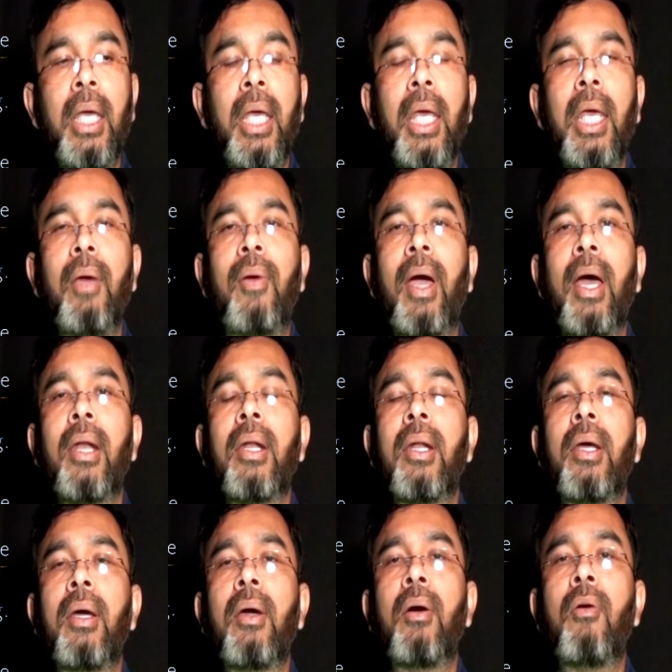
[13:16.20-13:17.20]
you can
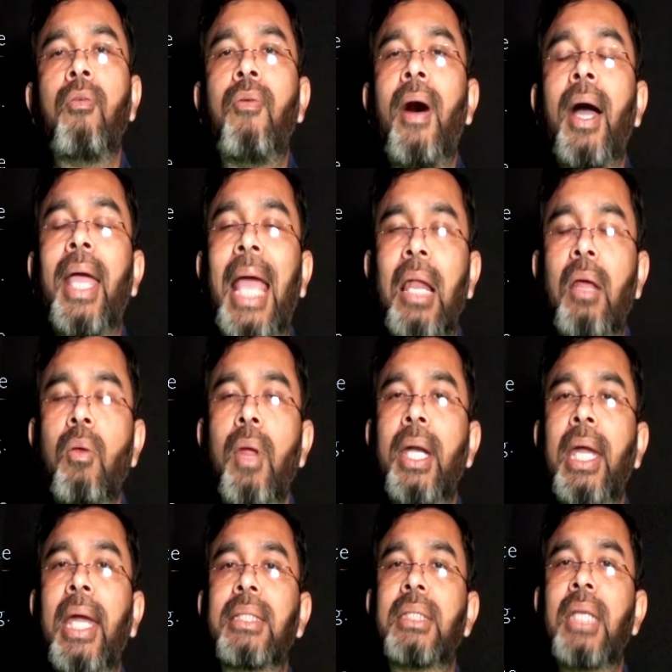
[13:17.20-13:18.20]
calculate
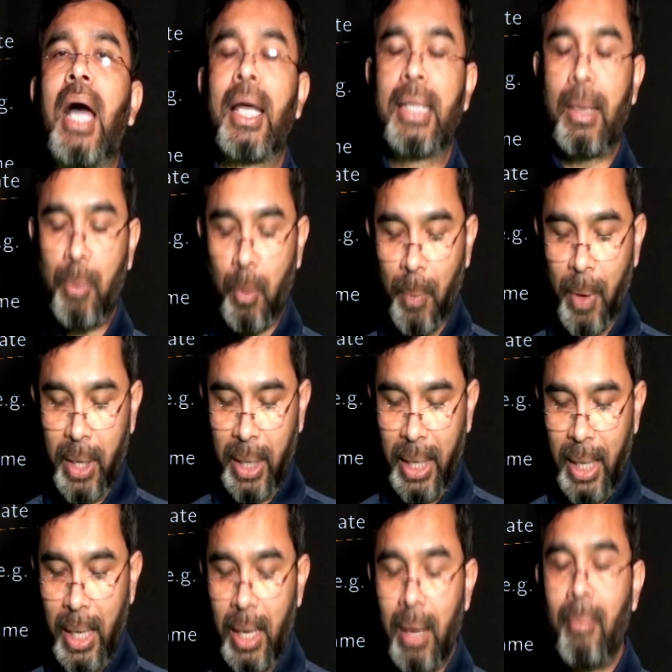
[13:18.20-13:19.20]
its other
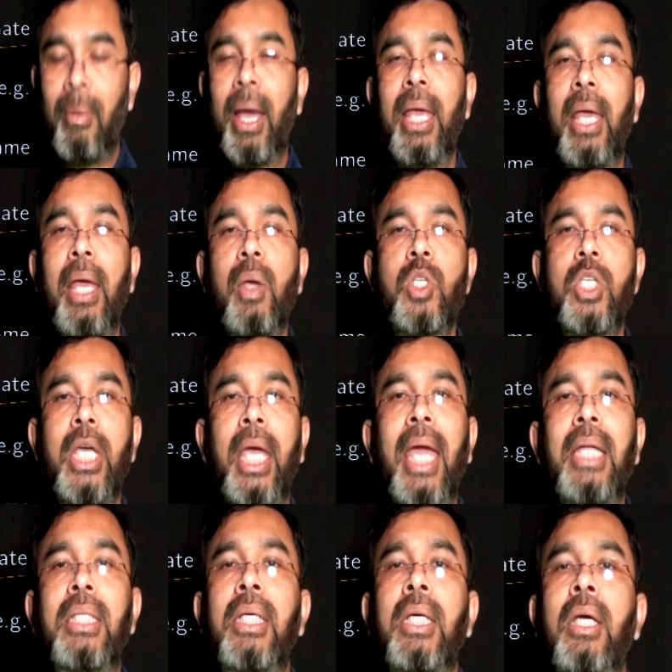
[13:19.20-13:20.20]
property by using
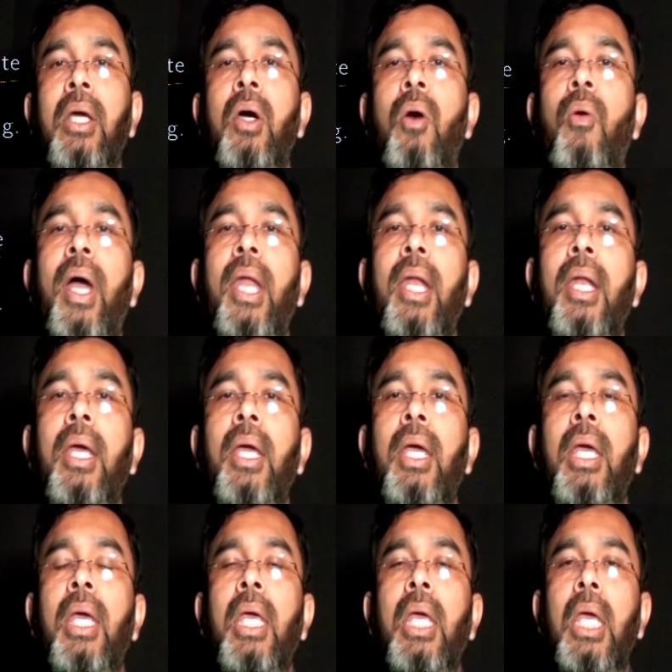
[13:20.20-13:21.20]
it when
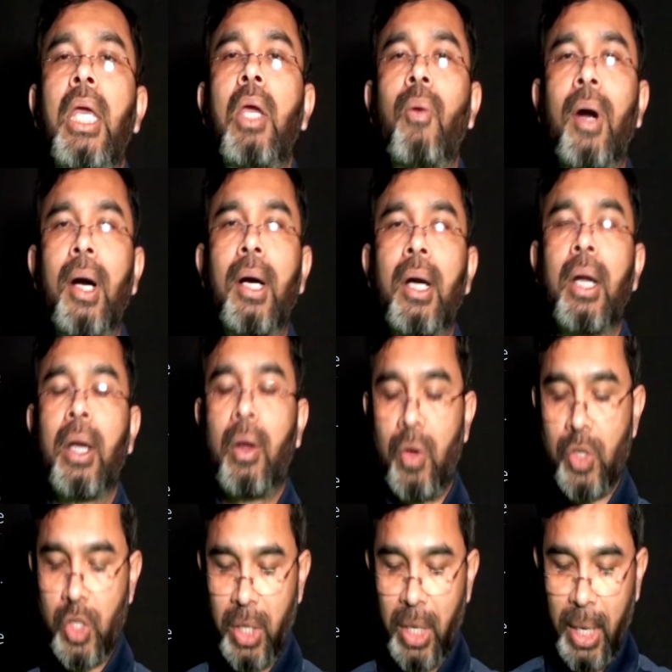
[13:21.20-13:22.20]
you are
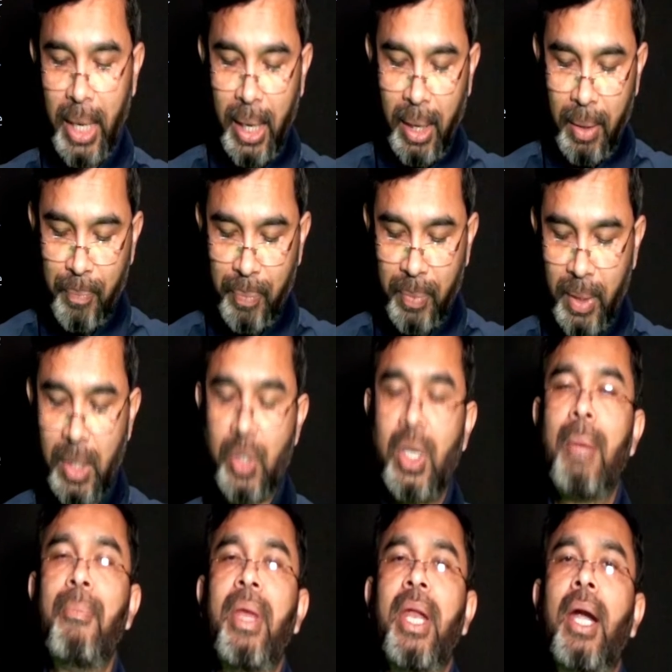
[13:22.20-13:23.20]
considering the
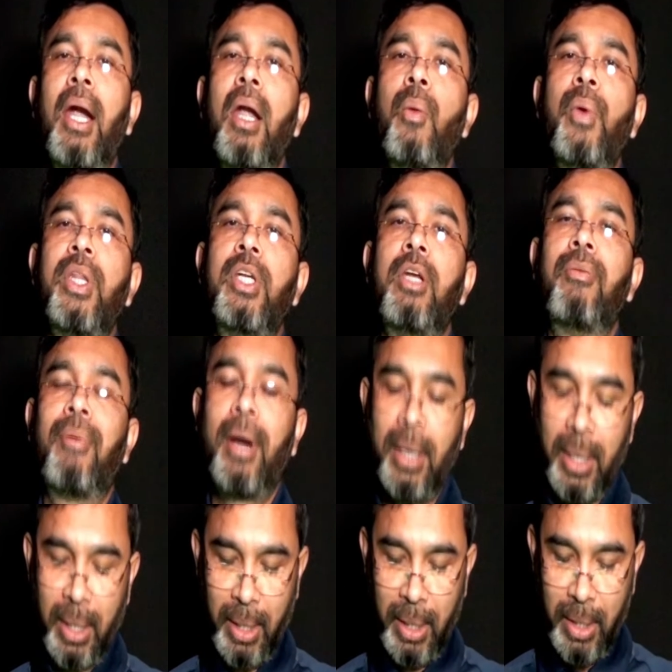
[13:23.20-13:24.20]
same mineral with different
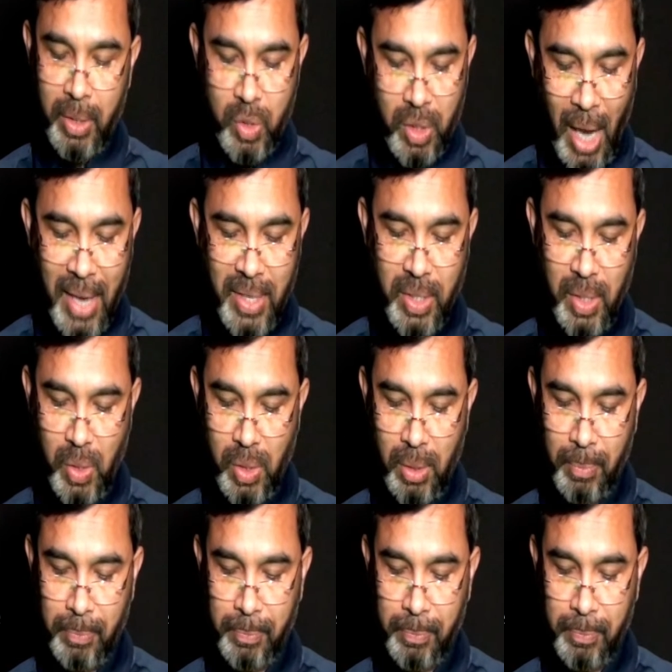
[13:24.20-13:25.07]
sizes.